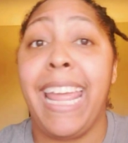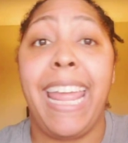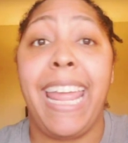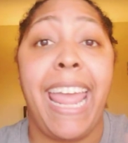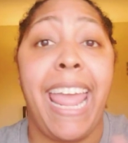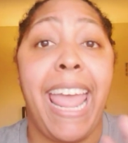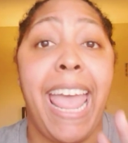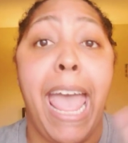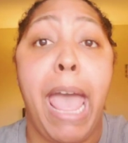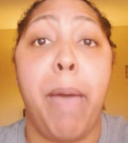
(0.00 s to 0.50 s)

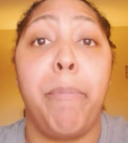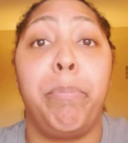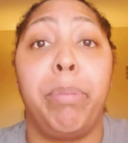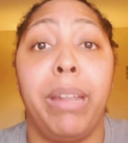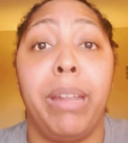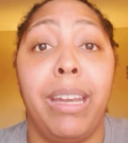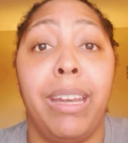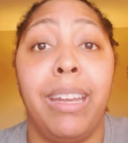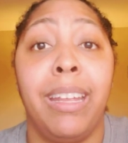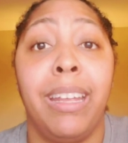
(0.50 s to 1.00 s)

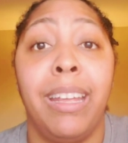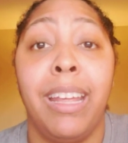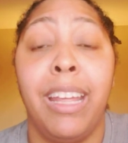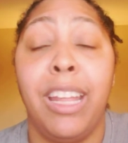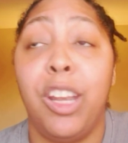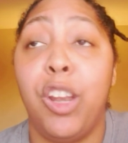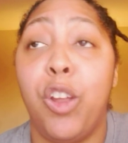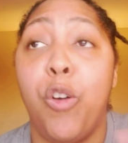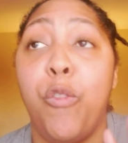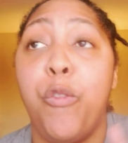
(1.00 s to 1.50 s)
happened.
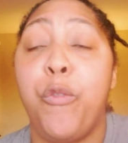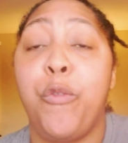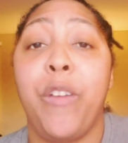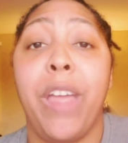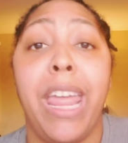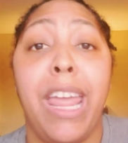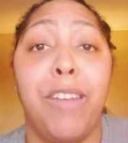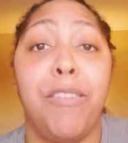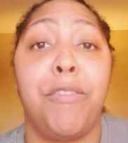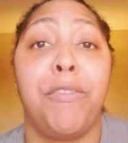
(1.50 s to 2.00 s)
No
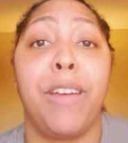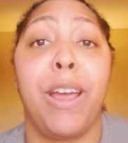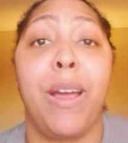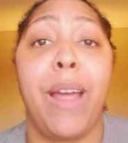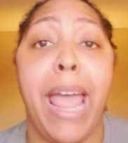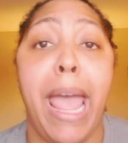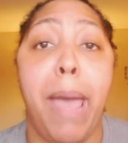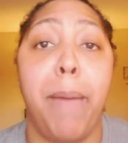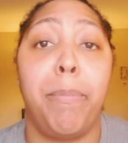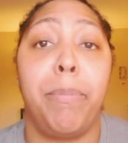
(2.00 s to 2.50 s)
fanfare
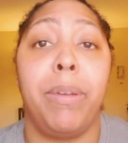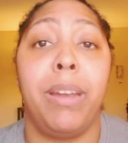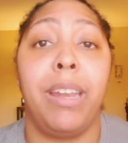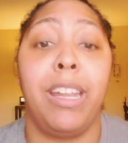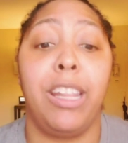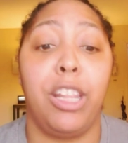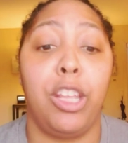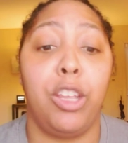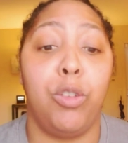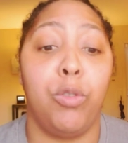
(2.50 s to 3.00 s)
happened
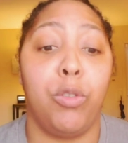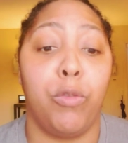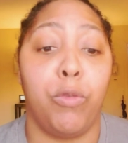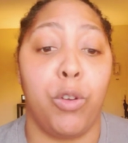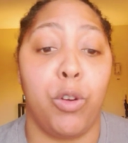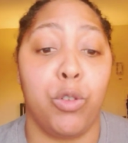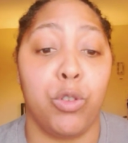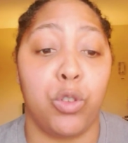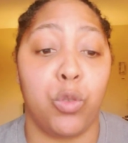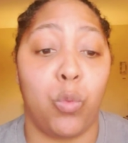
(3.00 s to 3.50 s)
in the
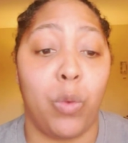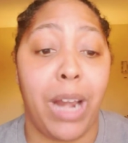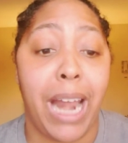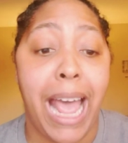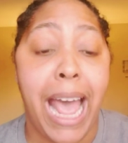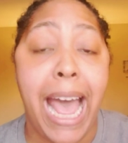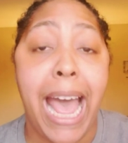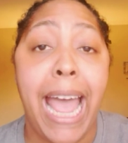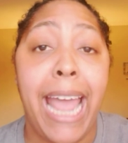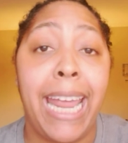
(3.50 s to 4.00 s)
universe when
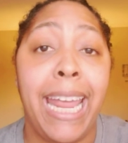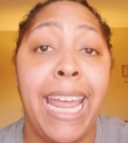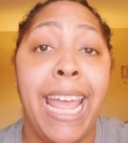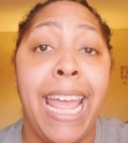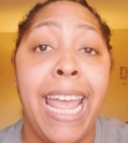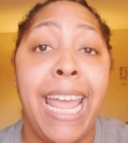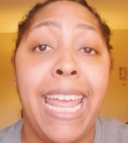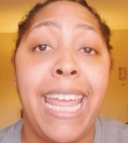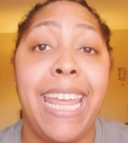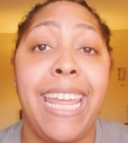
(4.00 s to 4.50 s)
I
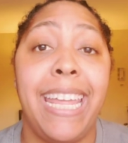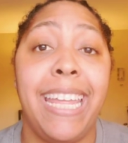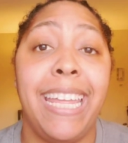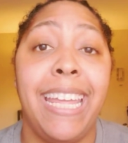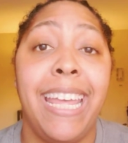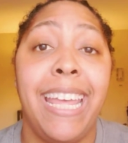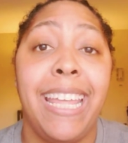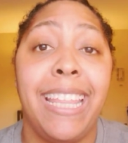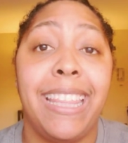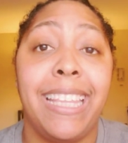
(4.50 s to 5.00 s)
hit
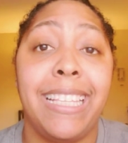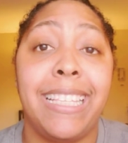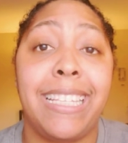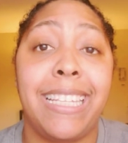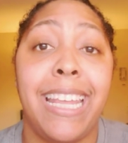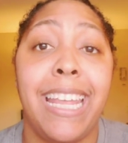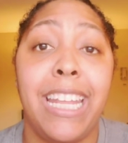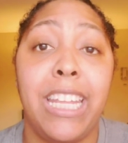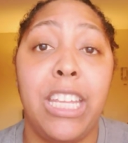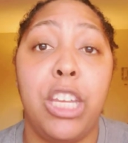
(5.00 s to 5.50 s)
the
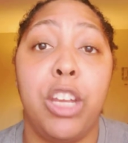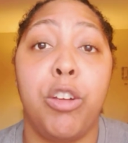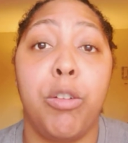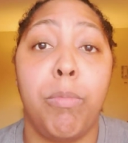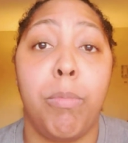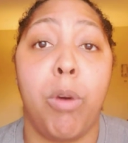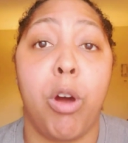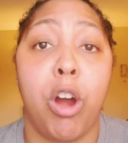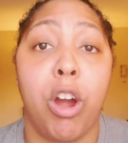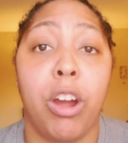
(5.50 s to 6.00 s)
10-year
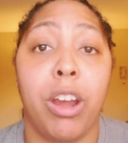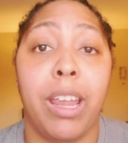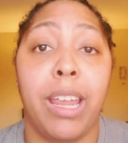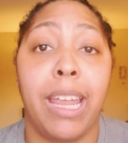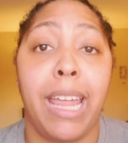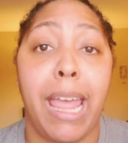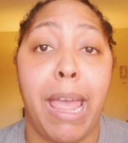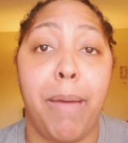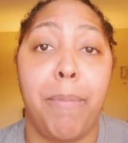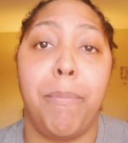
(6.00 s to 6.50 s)
mark
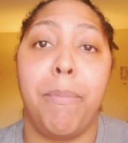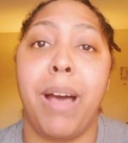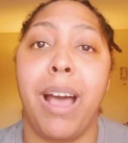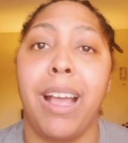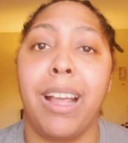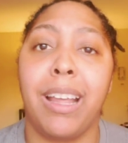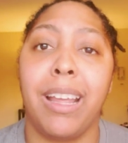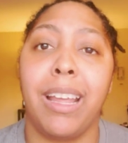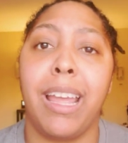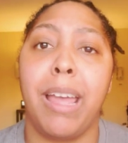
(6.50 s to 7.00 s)
at
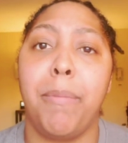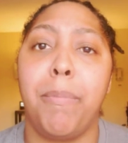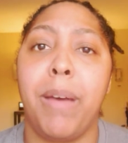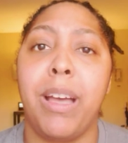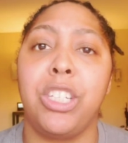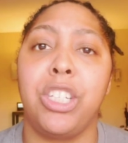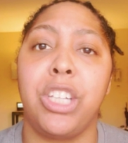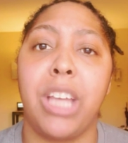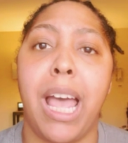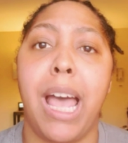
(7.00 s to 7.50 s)

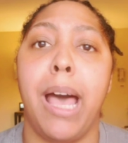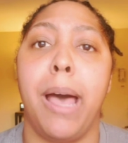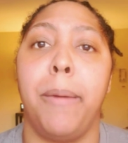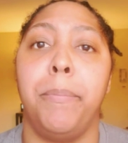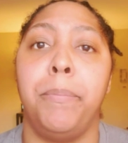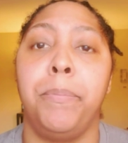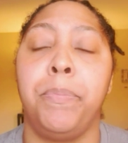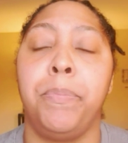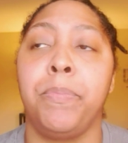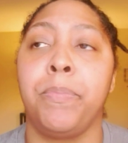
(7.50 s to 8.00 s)
my job
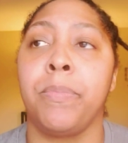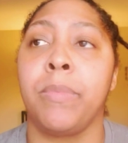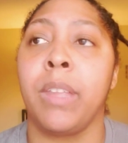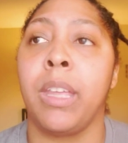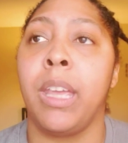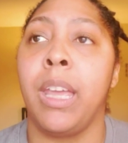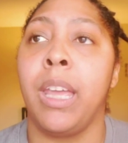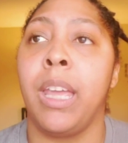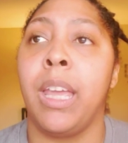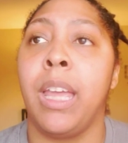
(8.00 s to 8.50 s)

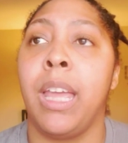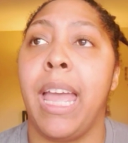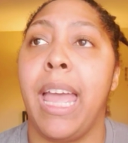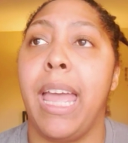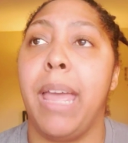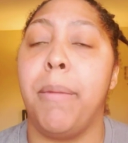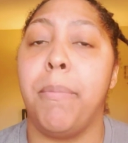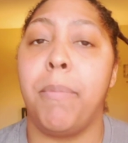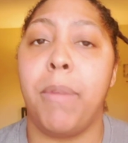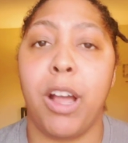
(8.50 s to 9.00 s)

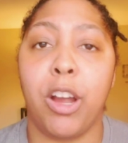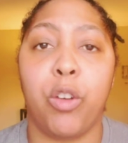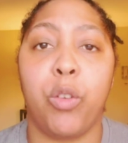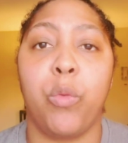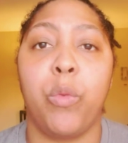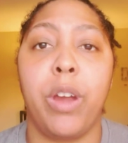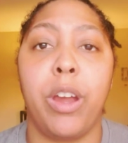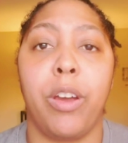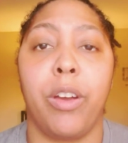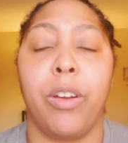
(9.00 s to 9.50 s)
and my
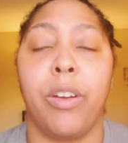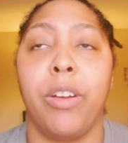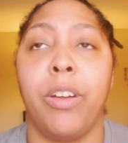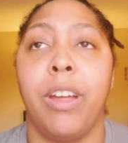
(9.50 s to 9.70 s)
career.